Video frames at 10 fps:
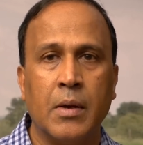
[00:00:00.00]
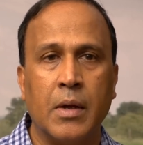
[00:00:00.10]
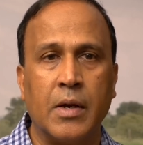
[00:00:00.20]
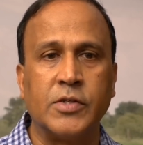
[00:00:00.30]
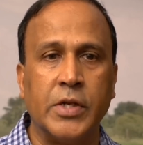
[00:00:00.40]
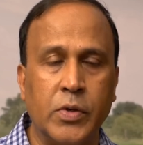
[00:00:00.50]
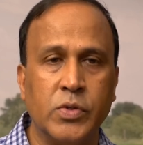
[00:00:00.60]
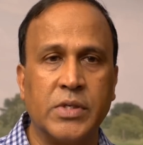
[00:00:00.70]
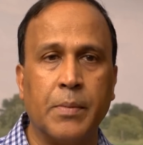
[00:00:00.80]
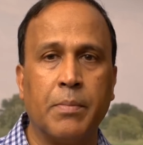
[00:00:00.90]

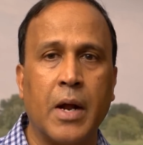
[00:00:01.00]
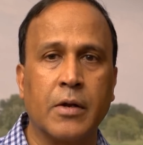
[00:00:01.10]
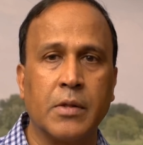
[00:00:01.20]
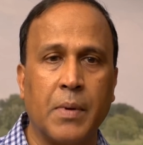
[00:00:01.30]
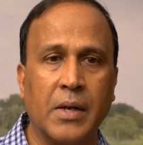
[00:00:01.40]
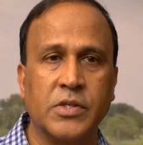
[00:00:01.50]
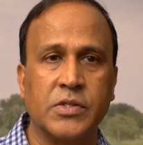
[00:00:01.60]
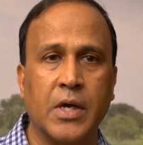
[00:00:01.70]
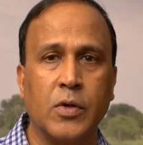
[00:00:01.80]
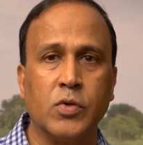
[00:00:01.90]
residues and part of the
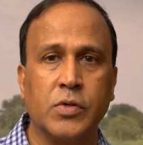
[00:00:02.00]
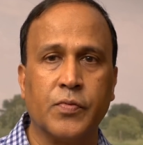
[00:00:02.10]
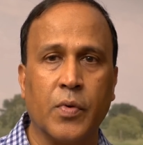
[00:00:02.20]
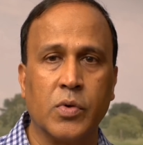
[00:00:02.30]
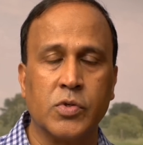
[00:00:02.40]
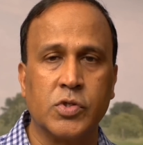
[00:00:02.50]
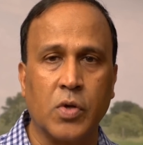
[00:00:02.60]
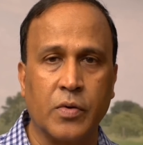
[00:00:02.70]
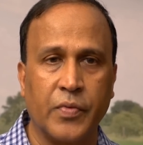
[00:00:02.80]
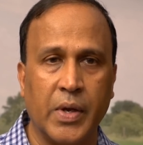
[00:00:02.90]
pulses are used for
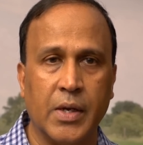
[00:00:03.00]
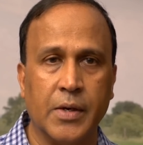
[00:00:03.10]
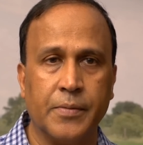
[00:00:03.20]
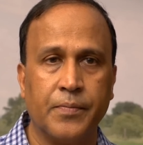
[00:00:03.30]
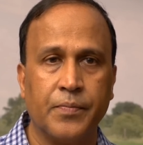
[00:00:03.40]
stock feed.